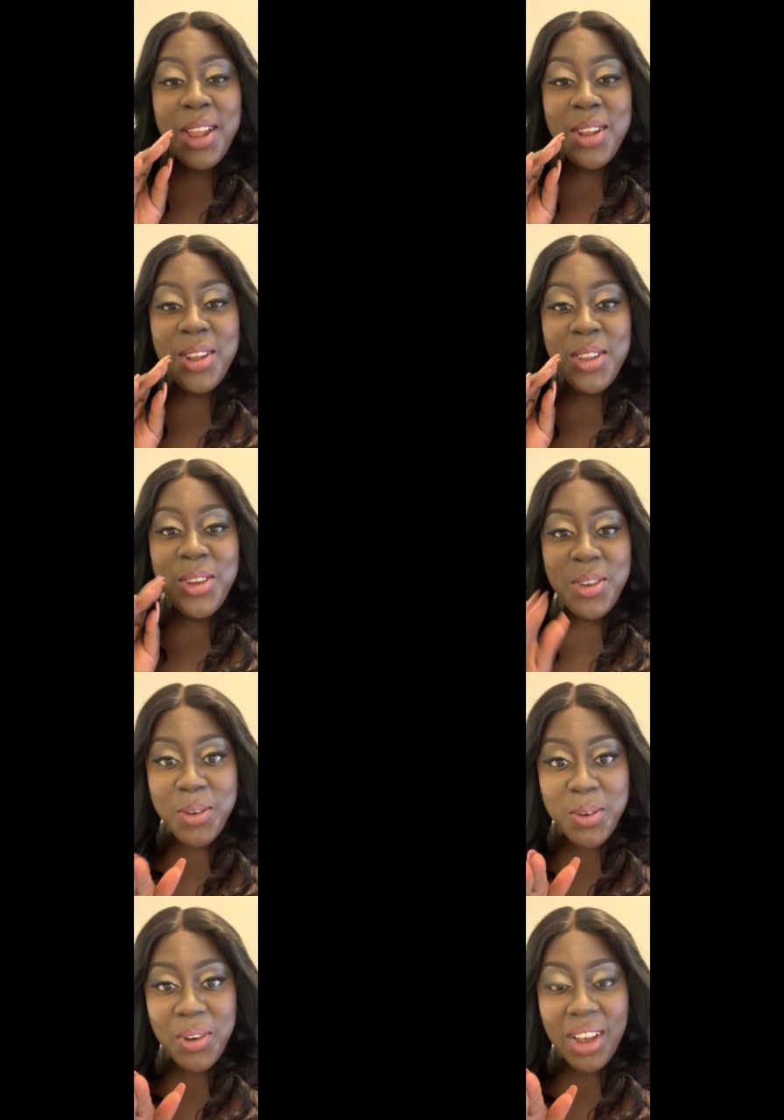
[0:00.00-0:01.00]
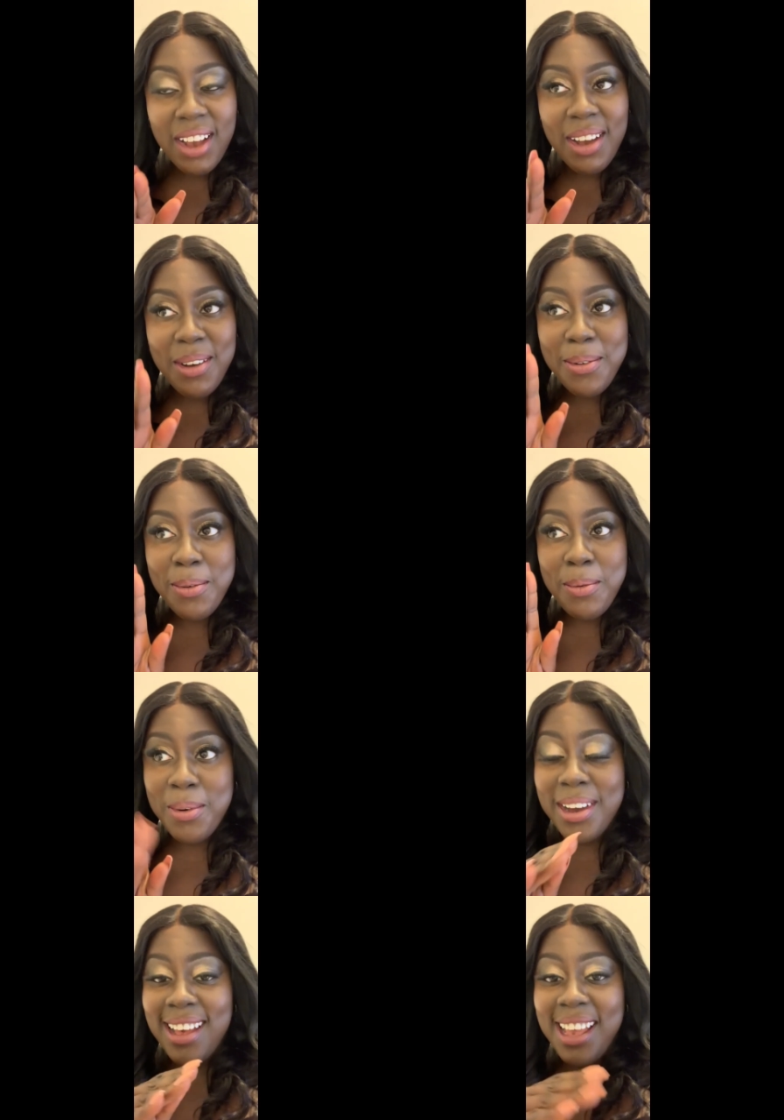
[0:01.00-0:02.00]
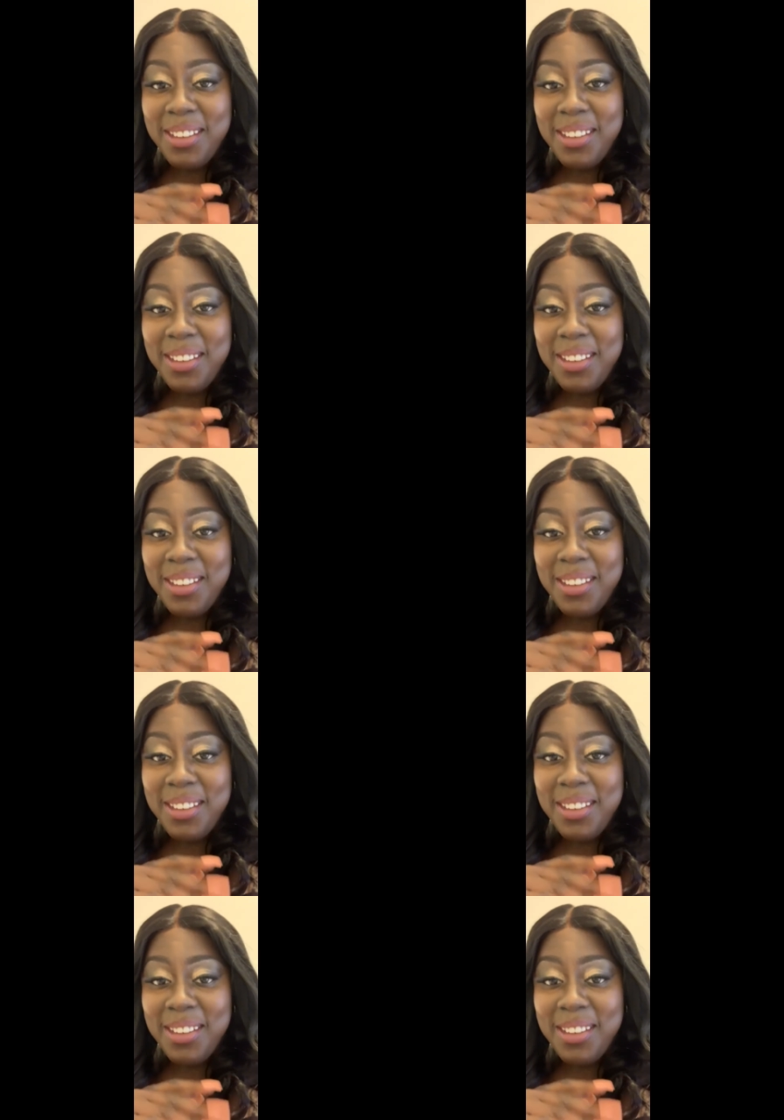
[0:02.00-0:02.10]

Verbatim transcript: knew what I